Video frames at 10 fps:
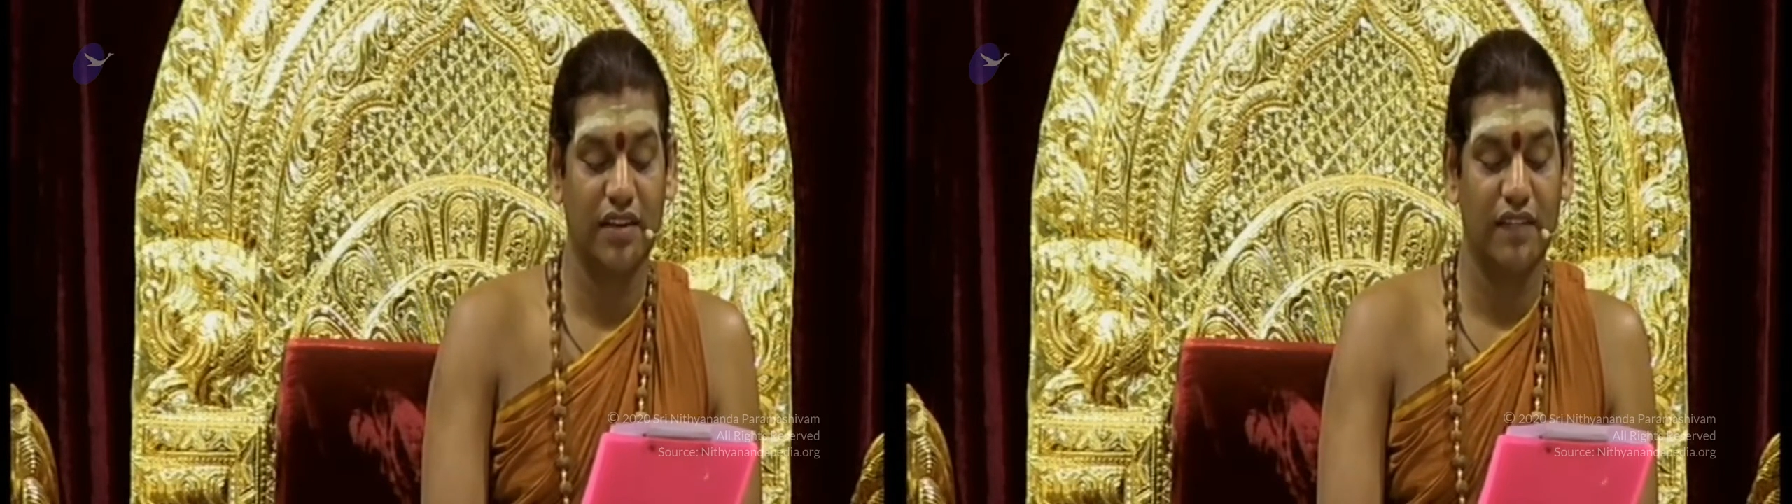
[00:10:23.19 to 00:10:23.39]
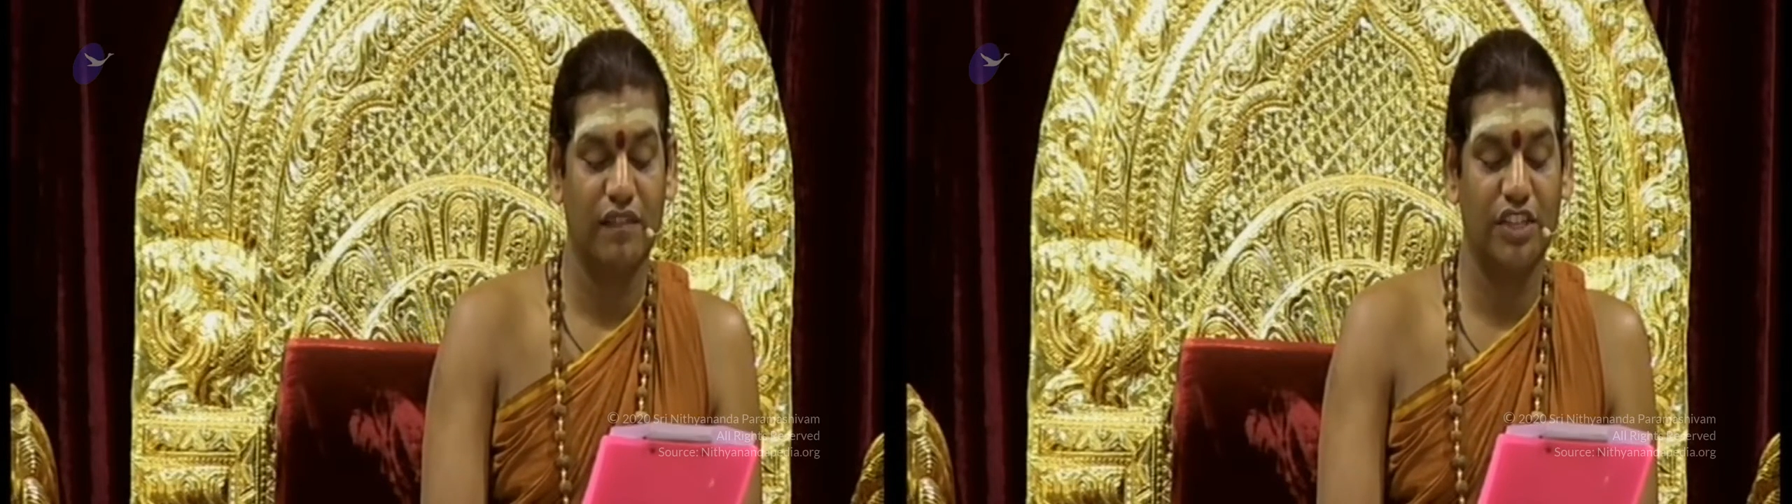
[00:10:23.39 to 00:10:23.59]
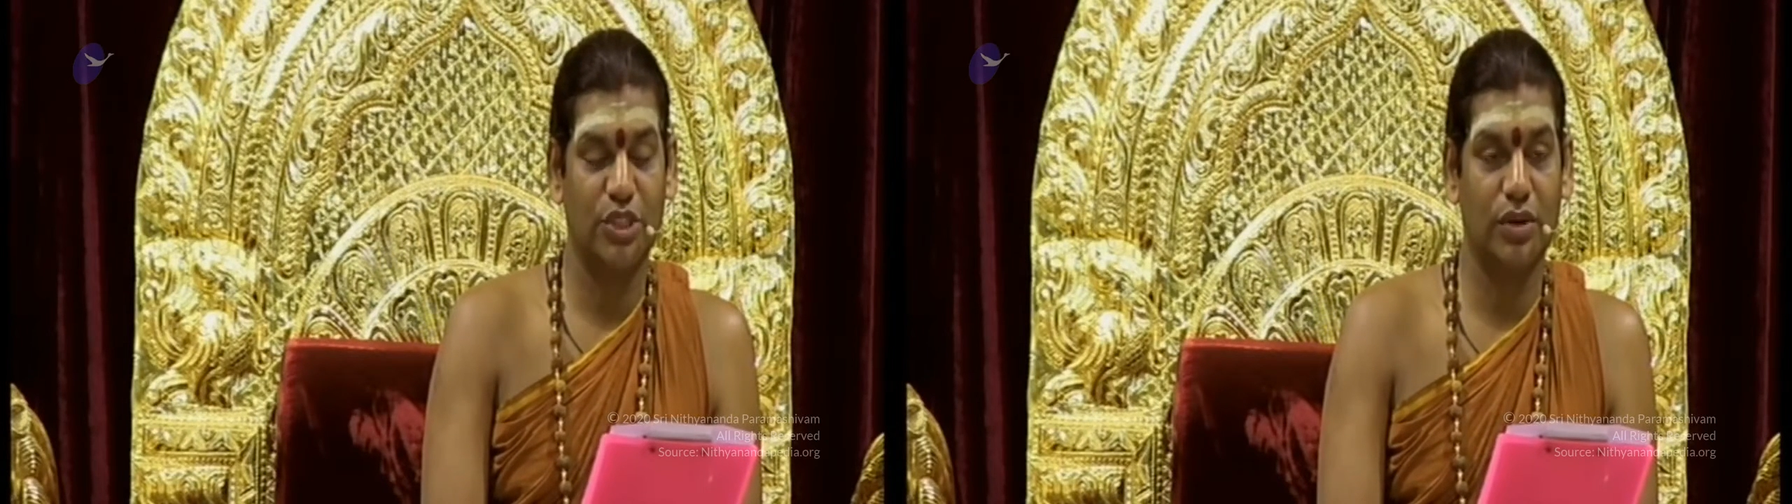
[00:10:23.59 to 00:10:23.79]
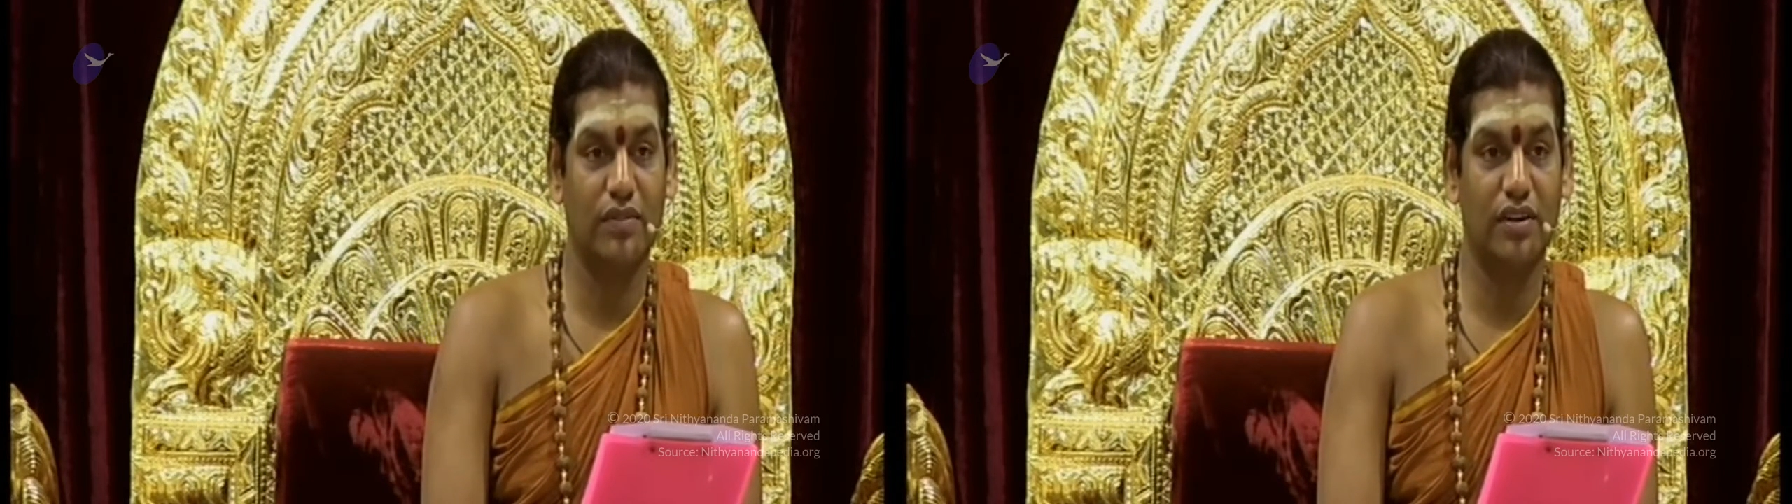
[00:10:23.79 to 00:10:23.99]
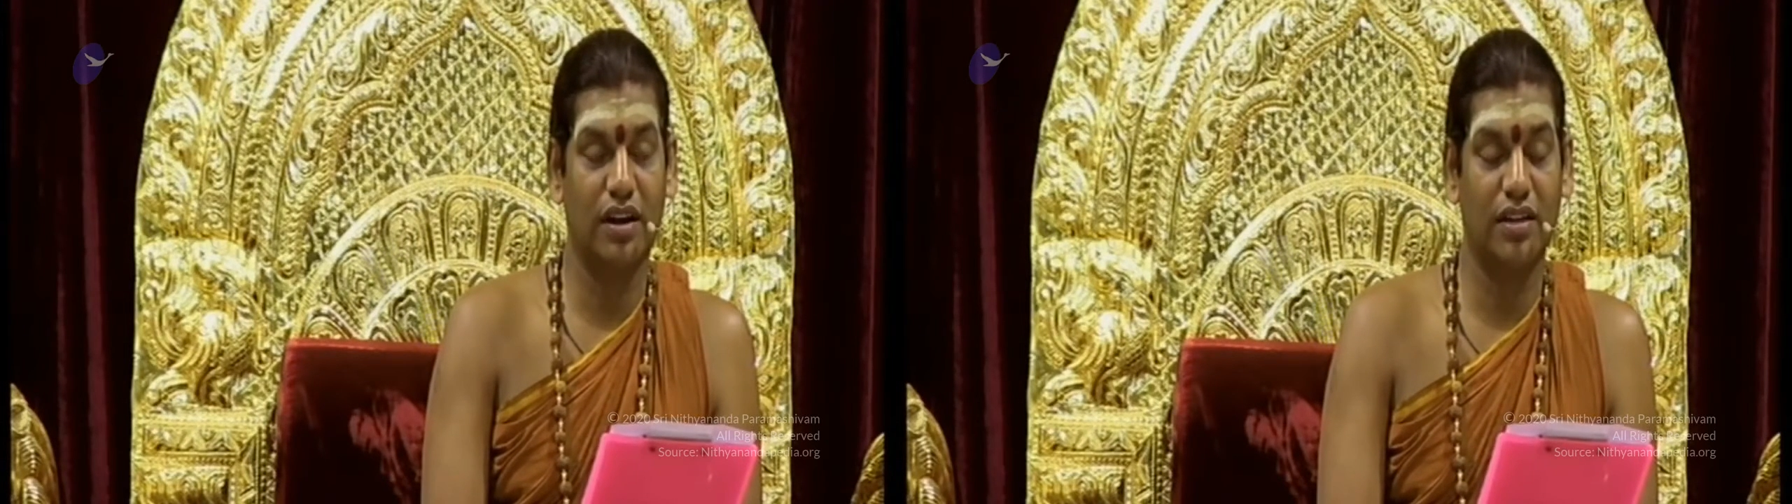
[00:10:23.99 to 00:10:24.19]
which you have
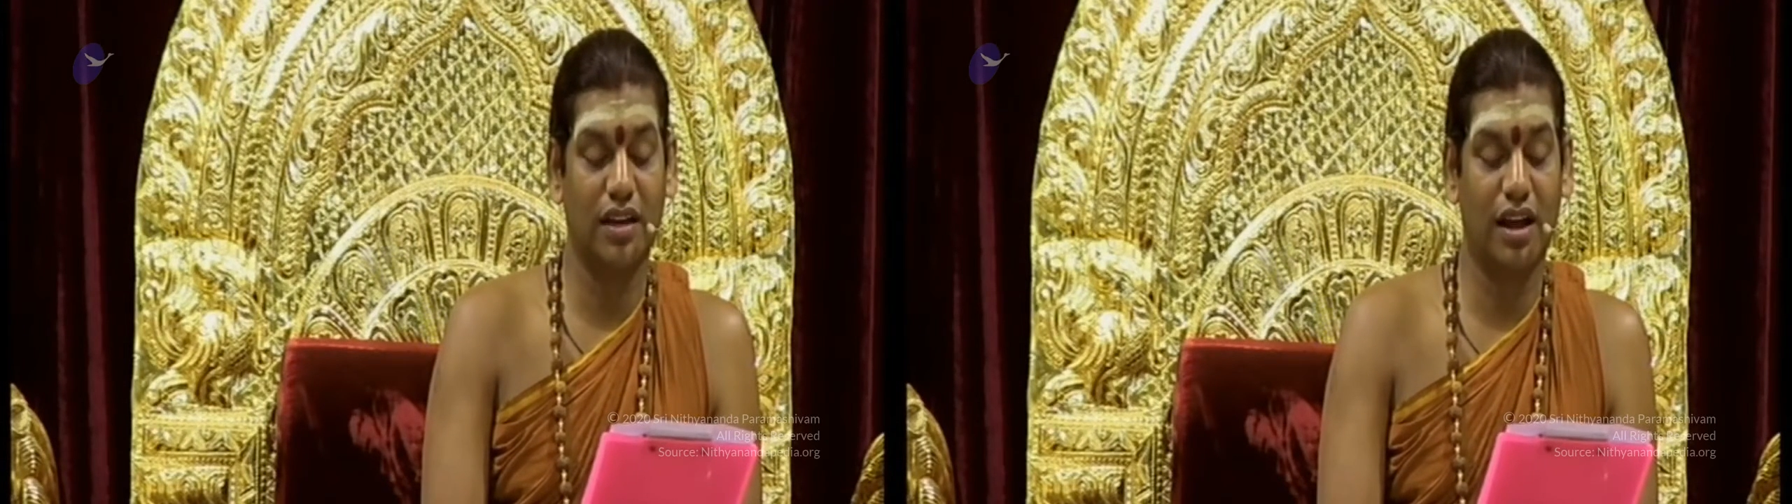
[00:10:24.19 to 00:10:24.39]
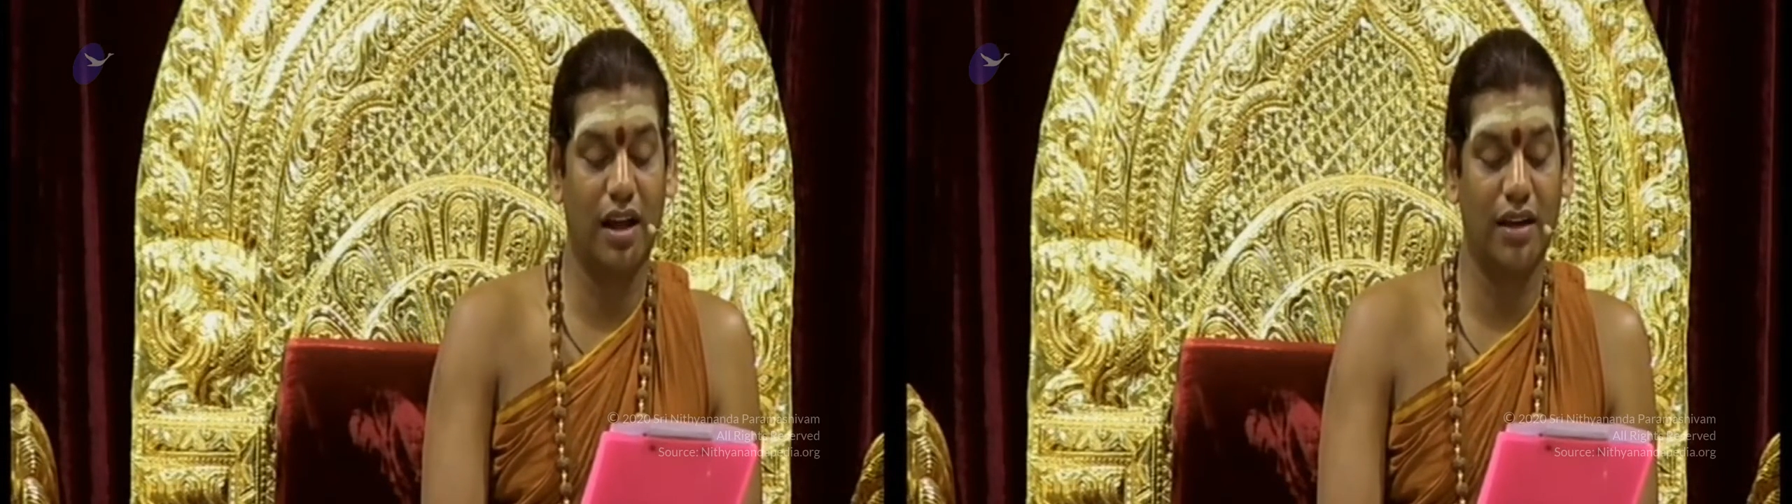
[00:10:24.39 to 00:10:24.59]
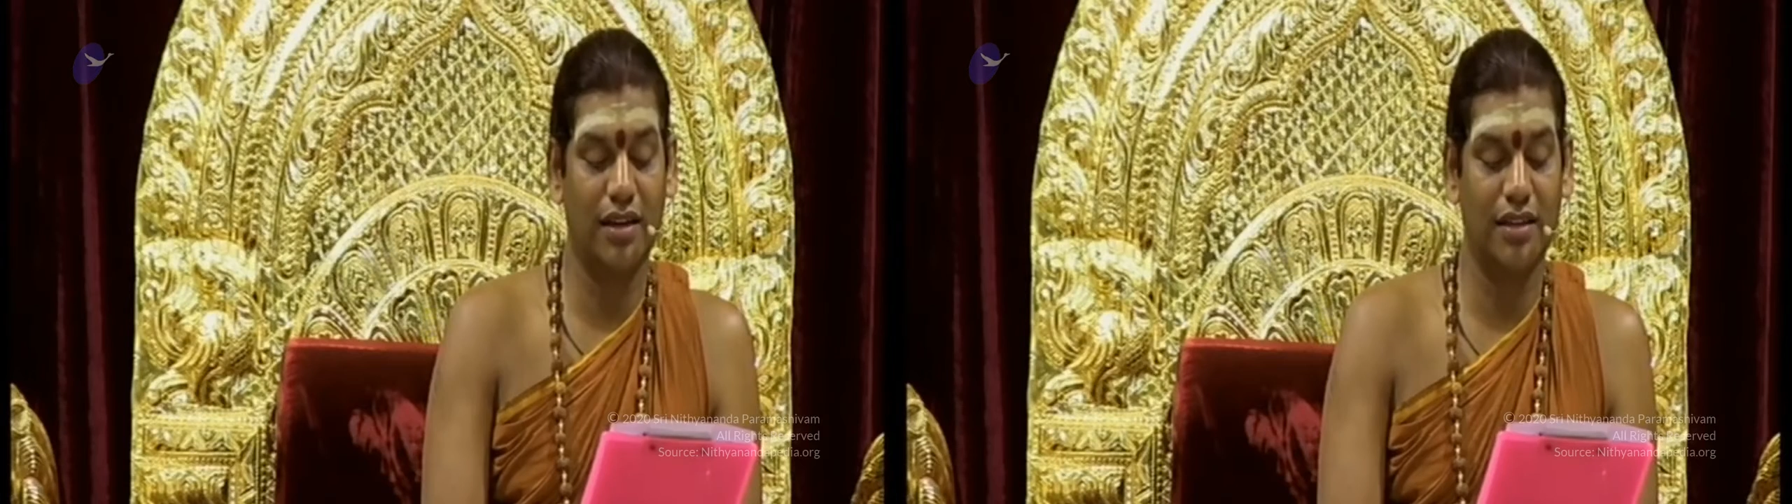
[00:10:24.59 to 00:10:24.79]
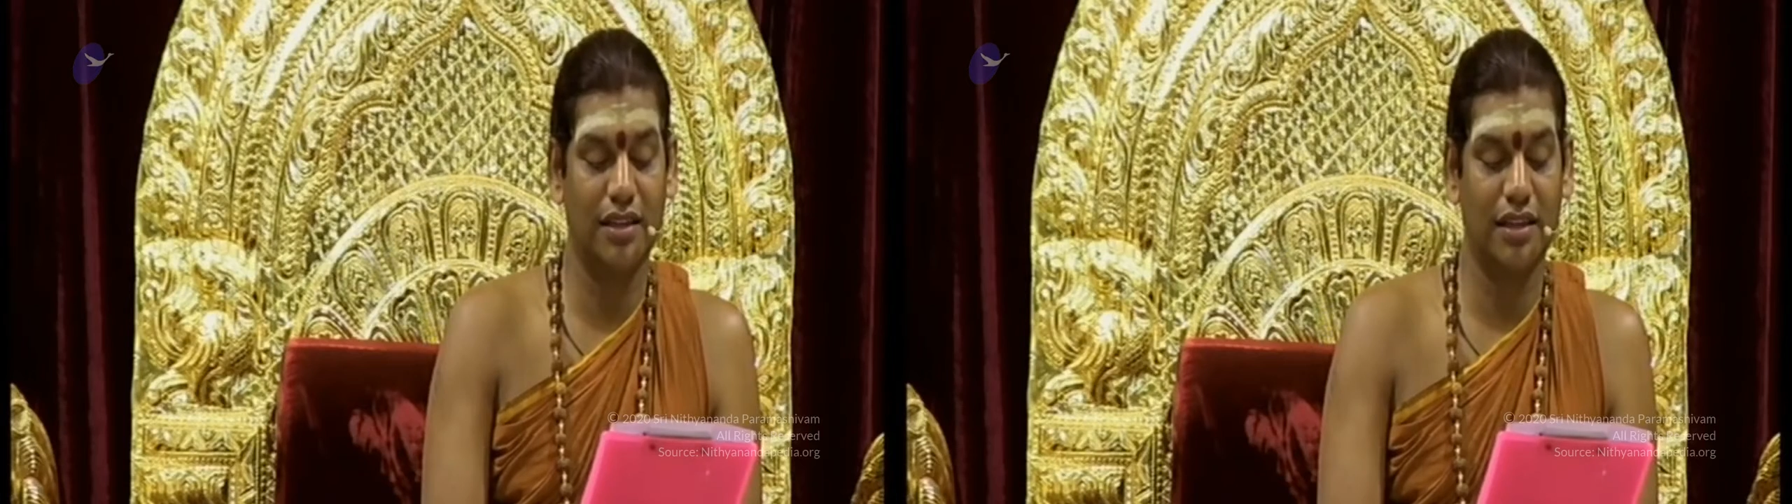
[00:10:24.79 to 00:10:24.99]
not honored